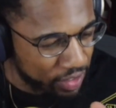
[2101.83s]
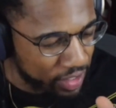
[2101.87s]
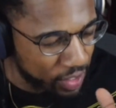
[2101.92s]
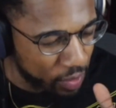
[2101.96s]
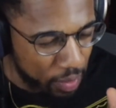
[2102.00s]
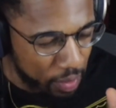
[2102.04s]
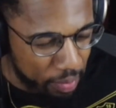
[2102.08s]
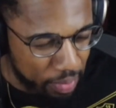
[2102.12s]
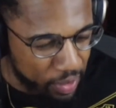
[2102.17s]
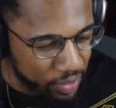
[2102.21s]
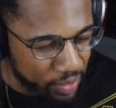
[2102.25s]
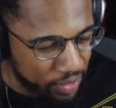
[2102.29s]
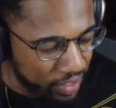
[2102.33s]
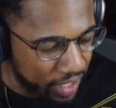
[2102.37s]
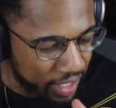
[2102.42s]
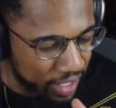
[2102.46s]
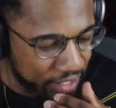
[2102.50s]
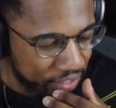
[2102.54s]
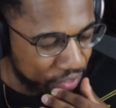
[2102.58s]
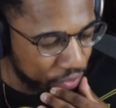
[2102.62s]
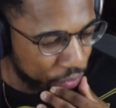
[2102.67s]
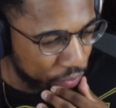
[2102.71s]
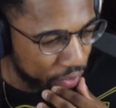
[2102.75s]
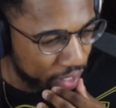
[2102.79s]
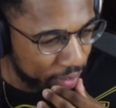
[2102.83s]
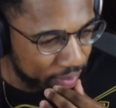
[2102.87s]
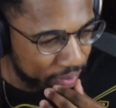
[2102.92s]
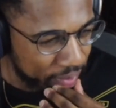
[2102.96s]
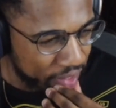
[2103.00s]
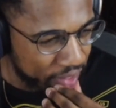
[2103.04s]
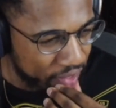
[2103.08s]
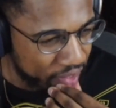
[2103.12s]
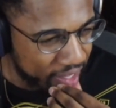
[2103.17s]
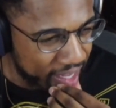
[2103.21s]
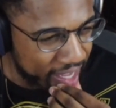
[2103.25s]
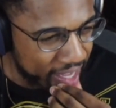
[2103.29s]
posted on Instagram the
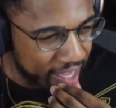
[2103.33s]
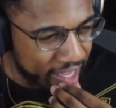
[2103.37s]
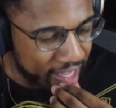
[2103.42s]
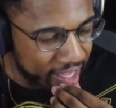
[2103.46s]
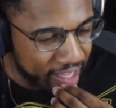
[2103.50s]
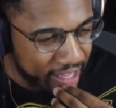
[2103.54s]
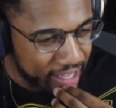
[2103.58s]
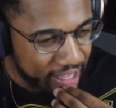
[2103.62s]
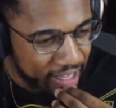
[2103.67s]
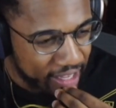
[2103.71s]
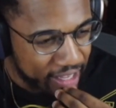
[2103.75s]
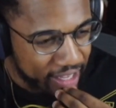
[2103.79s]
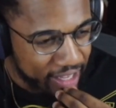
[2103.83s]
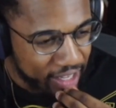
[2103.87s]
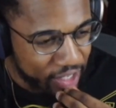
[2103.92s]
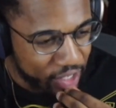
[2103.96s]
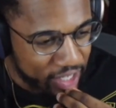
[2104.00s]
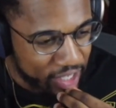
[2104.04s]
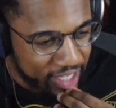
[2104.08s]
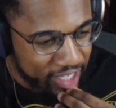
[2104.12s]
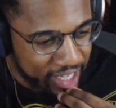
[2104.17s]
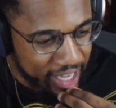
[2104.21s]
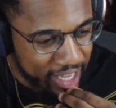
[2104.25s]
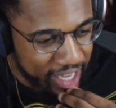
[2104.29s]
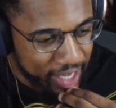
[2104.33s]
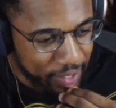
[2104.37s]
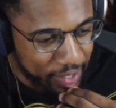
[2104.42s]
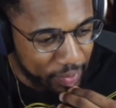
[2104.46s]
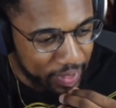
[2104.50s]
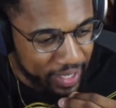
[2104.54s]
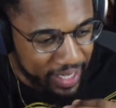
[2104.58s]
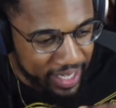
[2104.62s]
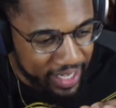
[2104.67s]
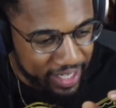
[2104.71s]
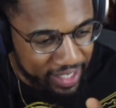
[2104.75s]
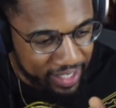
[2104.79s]
other day. Just like we
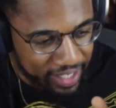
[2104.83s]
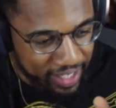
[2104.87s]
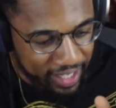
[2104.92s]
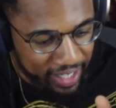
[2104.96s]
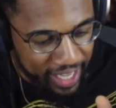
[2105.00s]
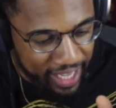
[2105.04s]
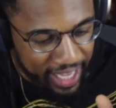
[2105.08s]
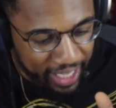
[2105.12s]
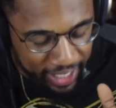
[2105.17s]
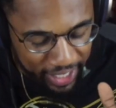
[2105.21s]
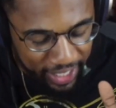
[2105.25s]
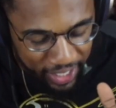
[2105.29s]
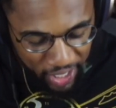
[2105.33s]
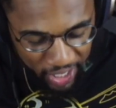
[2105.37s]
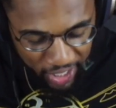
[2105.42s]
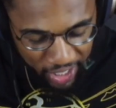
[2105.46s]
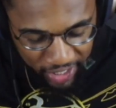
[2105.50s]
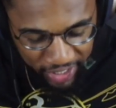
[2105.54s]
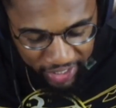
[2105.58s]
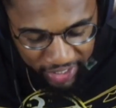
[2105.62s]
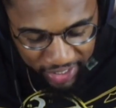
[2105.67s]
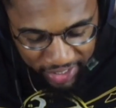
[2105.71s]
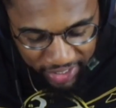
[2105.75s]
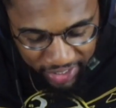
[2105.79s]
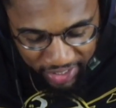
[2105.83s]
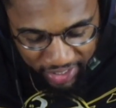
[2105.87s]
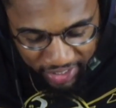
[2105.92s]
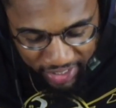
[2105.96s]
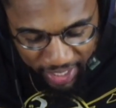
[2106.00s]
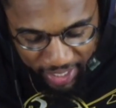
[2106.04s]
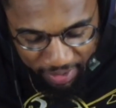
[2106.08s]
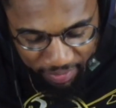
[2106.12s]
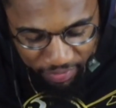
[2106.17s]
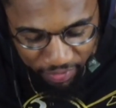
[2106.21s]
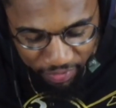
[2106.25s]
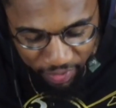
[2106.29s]
need to acknowledge
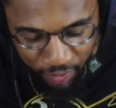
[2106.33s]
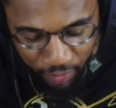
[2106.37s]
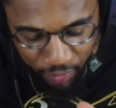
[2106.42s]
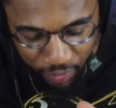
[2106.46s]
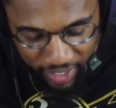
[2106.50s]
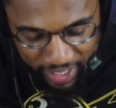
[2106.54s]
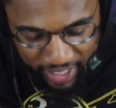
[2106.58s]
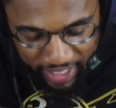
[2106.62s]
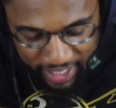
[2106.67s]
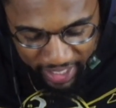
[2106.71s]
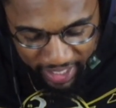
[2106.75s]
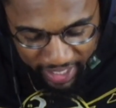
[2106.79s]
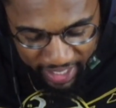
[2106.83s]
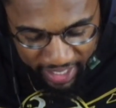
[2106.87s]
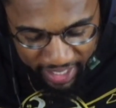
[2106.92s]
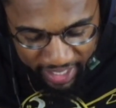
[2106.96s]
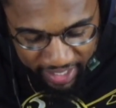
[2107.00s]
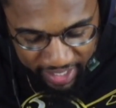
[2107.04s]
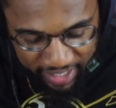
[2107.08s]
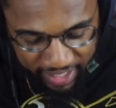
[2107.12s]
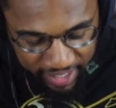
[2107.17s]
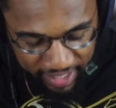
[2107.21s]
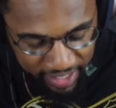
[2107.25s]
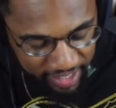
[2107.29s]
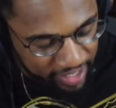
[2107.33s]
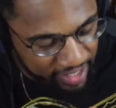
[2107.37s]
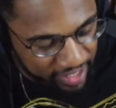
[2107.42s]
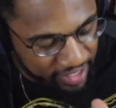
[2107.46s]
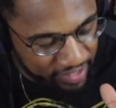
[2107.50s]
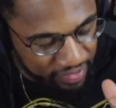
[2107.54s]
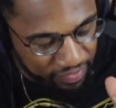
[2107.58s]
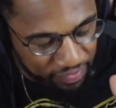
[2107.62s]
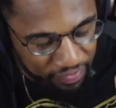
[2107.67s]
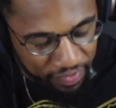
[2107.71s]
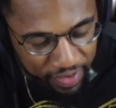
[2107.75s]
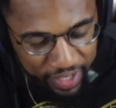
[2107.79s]
him for what he is. He's
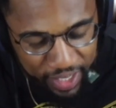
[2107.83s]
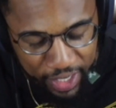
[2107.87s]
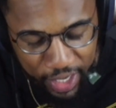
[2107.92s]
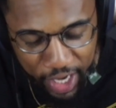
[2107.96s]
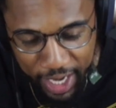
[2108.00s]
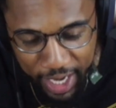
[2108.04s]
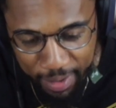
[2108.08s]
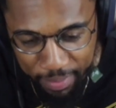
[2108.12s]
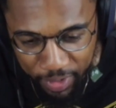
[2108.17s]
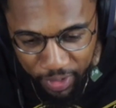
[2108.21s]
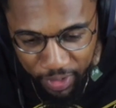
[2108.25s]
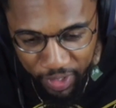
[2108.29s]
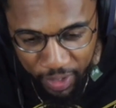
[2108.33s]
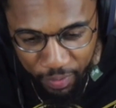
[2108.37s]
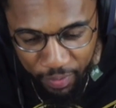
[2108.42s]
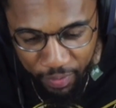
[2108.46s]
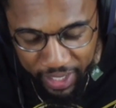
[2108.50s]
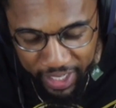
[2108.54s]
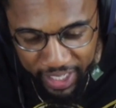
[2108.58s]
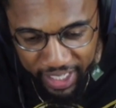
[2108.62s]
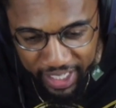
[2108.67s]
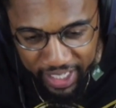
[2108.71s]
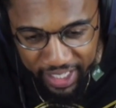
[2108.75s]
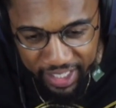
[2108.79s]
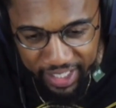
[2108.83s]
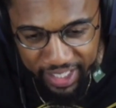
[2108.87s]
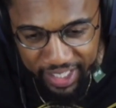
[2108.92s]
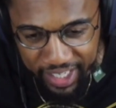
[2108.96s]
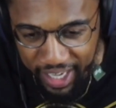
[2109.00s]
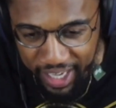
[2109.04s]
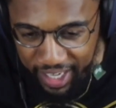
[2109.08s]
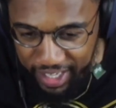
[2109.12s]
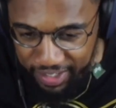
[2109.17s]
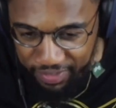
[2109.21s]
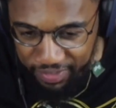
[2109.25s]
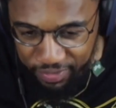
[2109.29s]
phenomenal at what he's
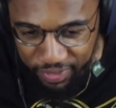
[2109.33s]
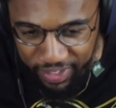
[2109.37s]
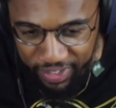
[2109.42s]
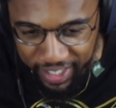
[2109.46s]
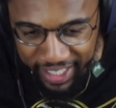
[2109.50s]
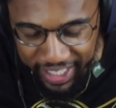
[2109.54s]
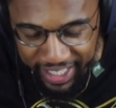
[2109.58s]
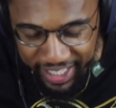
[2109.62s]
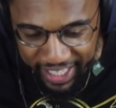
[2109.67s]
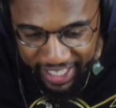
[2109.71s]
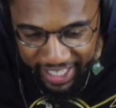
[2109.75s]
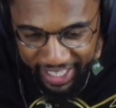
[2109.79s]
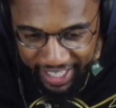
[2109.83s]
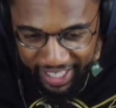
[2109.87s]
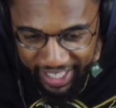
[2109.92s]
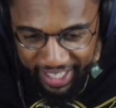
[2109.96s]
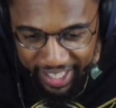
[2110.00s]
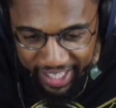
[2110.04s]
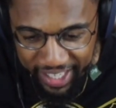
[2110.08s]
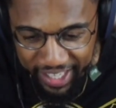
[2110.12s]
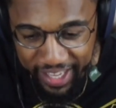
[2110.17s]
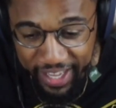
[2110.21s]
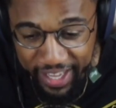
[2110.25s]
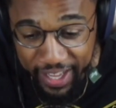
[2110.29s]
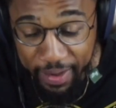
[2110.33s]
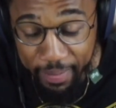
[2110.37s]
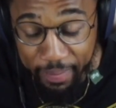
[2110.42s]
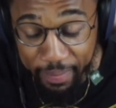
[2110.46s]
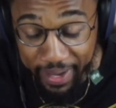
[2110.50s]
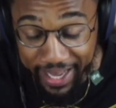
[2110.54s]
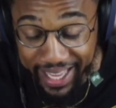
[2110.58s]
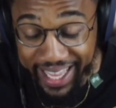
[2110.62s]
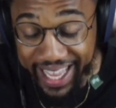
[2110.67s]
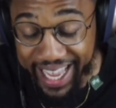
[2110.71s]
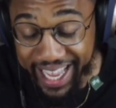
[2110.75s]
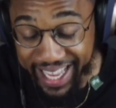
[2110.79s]
done for the league. But
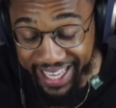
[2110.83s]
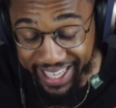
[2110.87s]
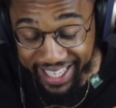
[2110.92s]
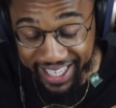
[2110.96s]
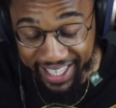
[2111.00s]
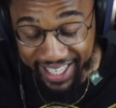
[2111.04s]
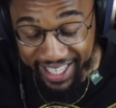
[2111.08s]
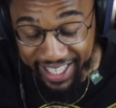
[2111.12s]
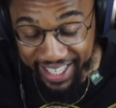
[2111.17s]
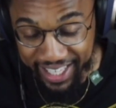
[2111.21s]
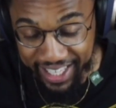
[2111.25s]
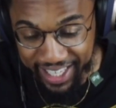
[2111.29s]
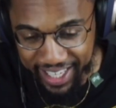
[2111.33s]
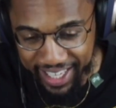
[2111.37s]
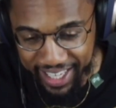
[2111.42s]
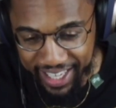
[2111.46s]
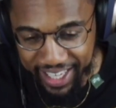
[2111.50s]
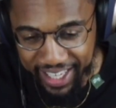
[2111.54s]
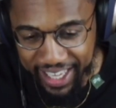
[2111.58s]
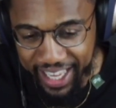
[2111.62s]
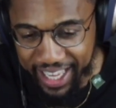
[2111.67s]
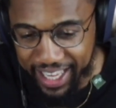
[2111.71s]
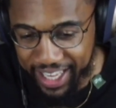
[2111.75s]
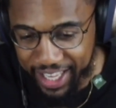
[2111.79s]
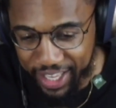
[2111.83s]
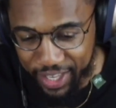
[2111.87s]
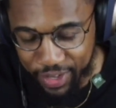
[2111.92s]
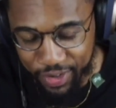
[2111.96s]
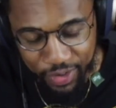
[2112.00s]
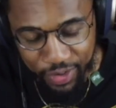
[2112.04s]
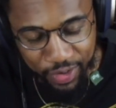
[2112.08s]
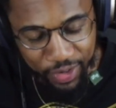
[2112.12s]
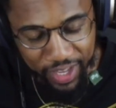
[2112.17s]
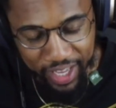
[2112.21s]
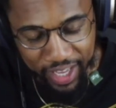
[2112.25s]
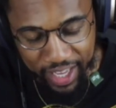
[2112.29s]
yes, like
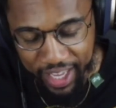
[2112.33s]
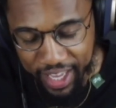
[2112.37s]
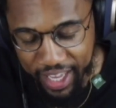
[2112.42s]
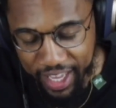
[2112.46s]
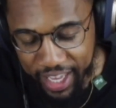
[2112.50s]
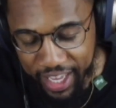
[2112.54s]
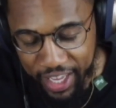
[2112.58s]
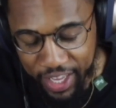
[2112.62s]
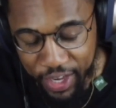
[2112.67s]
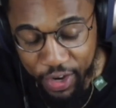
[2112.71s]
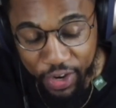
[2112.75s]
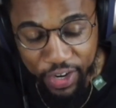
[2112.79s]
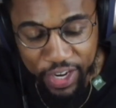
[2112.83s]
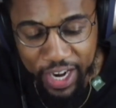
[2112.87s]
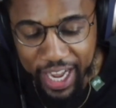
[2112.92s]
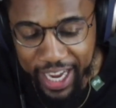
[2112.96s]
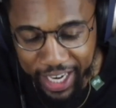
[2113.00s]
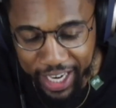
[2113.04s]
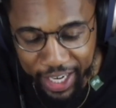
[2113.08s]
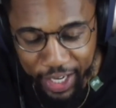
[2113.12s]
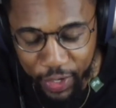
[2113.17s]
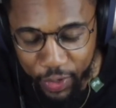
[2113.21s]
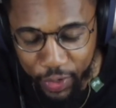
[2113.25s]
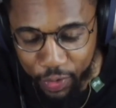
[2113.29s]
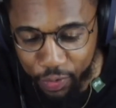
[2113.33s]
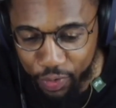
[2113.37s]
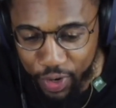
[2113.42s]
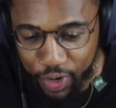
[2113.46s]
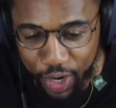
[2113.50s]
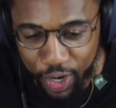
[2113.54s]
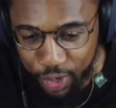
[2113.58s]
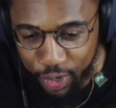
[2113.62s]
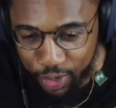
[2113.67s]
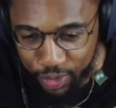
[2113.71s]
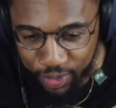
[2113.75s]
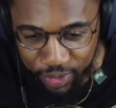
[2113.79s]
you're not going to
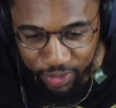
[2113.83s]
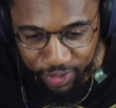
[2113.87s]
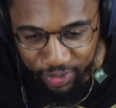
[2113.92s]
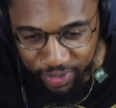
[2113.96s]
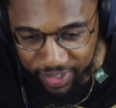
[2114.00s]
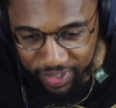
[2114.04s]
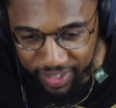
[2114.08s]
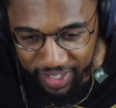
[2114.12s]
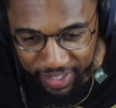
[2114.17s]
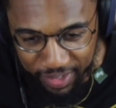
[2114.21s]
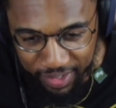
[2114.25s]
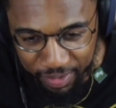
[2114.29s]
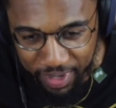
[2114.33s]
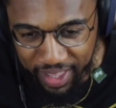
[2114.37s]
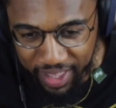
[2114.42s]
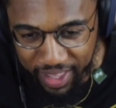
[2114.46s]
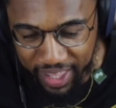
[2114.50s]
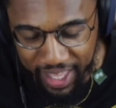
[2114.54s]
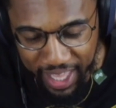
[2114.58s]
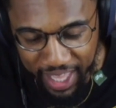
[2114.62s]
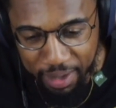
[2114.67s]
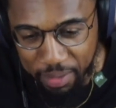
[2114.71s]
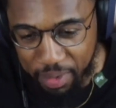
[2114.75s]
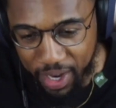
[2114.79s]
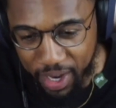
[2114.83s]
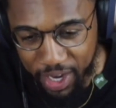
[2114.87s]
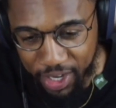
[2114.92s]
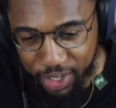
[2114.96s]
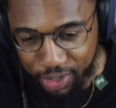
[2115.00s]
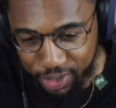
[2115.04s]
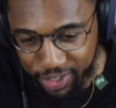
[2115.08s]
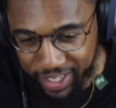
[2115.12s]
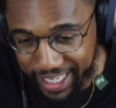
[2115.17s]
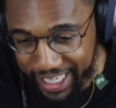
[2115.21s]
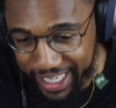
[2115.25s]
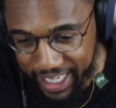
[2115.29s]
grow with him on your
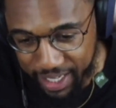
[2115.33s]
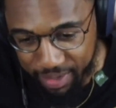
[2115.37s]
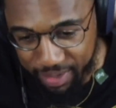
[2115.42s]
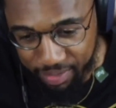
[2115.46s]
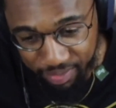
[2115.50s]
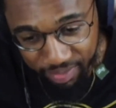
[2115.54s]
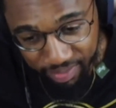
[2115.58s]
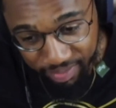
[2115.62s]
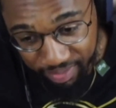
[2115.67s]
team.